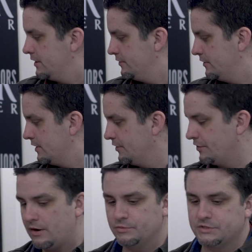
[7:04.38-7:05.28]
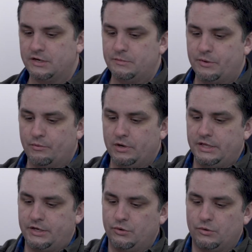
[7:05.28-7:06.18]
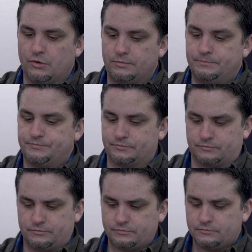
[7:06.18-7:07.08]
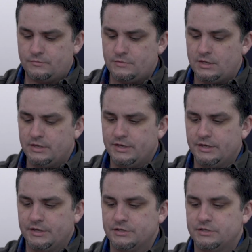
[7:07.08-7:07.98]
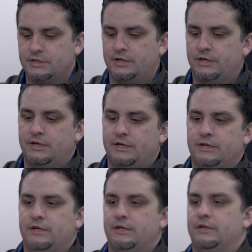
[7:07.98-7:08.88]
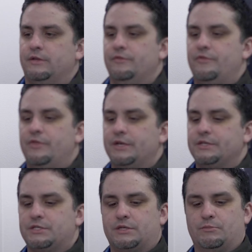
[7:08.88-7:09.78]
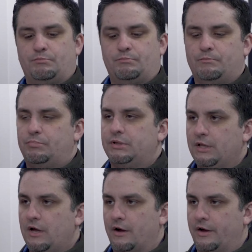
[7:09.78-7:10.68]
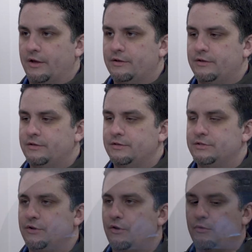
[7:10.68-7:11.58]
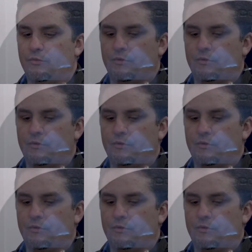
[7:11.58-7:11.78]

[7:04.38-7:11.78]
that I thought was going to be really cool is this plug. So